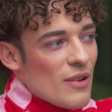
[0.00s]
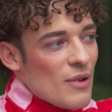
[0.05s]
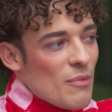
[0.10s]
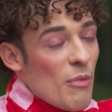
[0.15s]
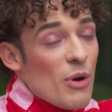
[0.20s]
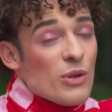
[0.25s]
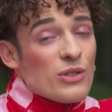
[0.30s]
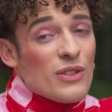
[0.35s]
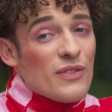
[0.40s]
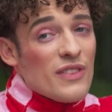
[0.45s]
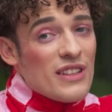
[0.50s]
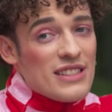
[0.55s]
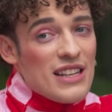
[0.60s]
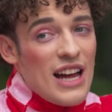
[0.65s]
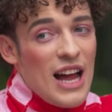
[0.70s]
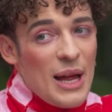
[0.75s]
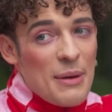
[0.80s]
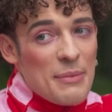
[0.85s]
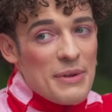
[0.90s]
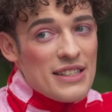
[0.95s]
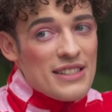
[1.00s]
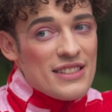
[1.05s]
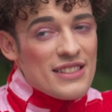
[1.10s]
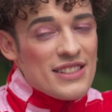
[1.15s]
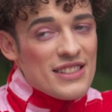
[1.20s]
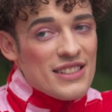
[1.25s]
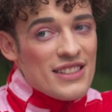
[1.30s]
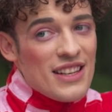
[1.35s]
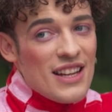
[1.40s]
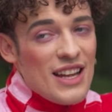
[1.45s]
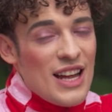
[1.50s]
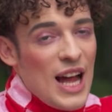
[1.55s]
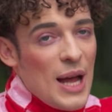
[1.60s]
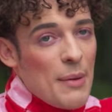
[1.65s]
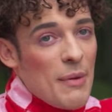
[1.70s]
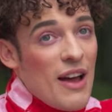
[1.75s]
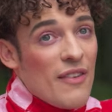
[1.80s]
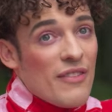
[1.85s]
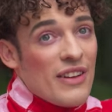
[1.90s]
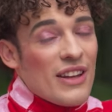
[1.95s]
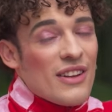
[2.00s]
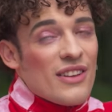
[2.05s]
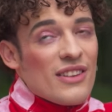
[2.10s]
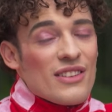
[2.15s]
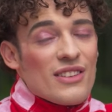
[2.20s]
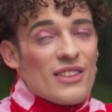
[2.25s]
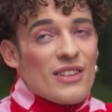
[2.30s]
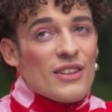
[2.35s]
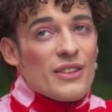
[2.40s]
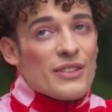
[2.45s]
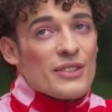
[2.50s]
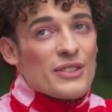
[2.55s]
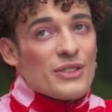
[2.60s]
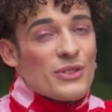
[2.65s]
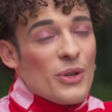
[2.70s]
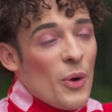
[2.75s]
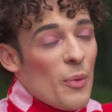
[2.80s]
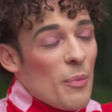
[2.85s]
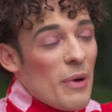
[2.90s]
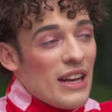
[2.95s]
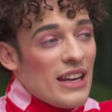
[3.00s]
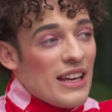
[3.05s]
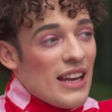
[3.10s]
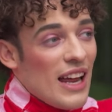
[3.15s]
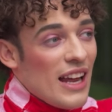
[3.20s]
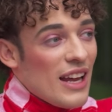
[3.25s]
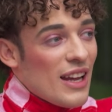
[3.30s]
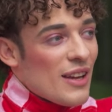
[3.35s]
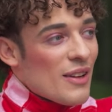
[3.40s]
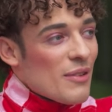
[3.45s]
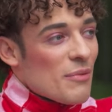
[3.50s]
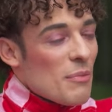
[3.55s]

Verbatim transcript: most of the time I'm having so many like